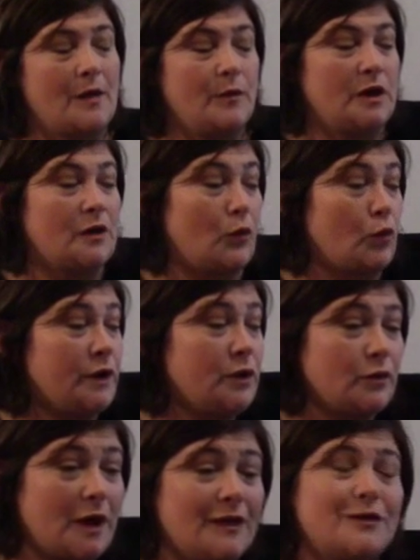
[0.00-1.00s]
We'd
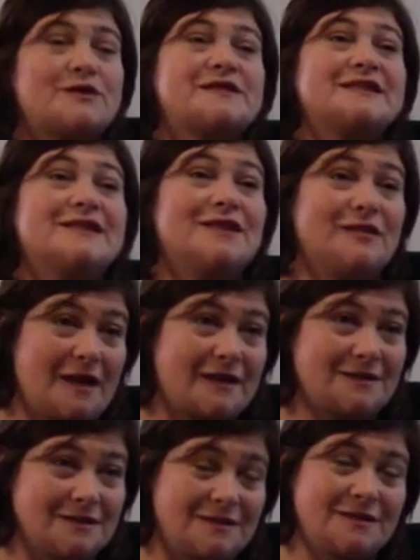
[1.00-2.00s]
rather see an
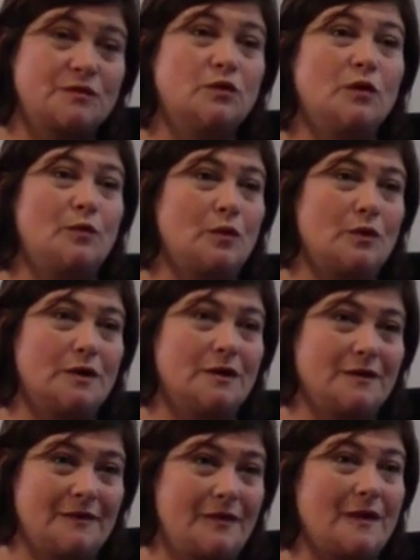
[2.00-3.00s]
elected school
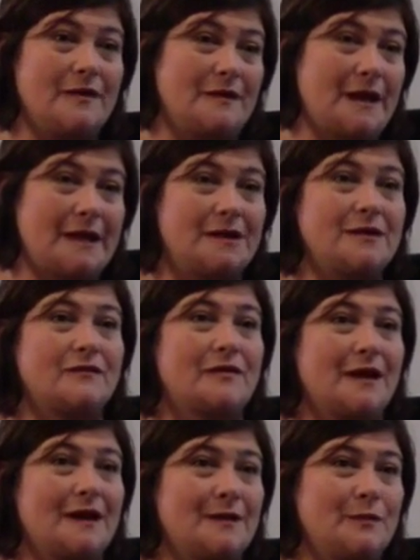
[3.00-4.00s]
board than any of
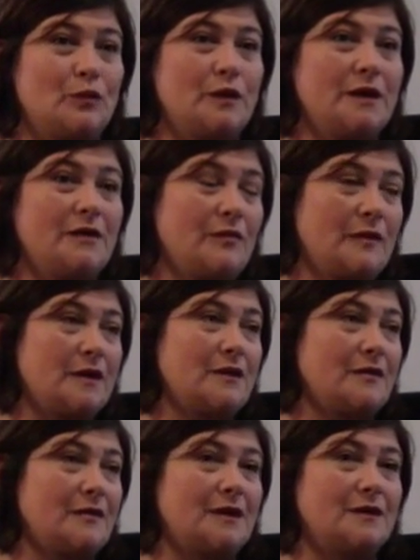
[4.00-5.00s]
that. We
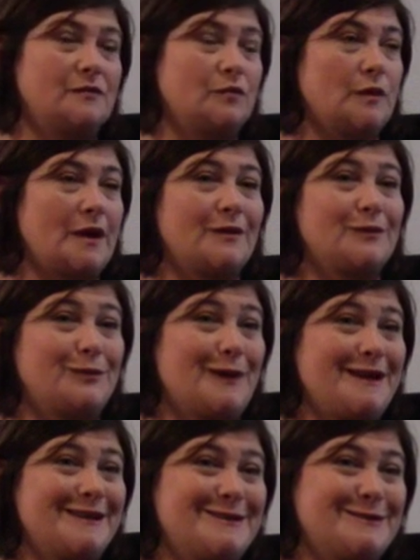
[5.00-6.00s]
think that
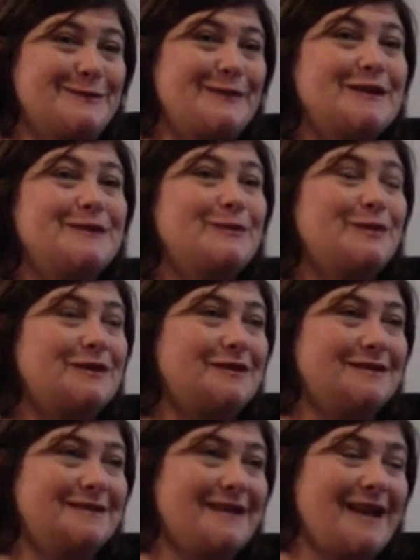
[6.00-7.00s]
regular
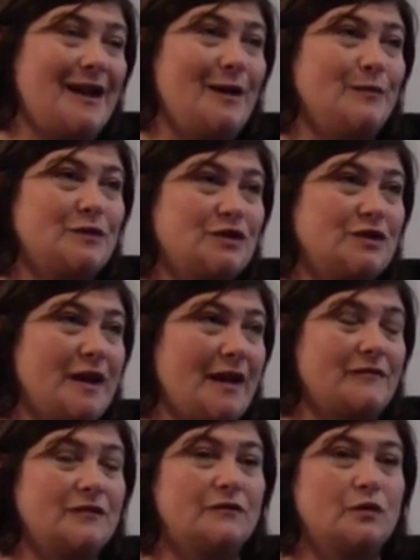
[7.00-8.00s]
people should
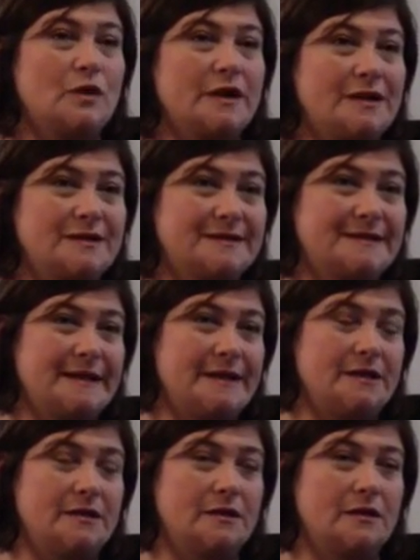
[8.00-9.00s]
have a voice
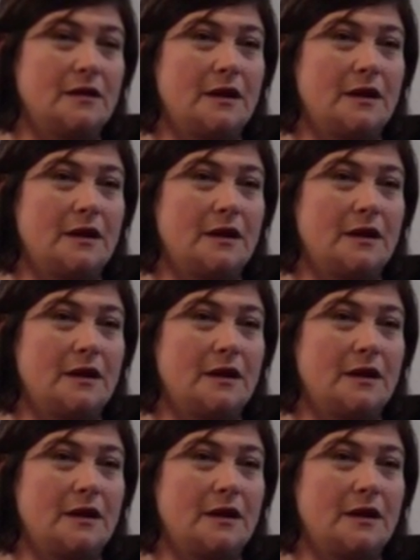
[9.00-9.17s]
in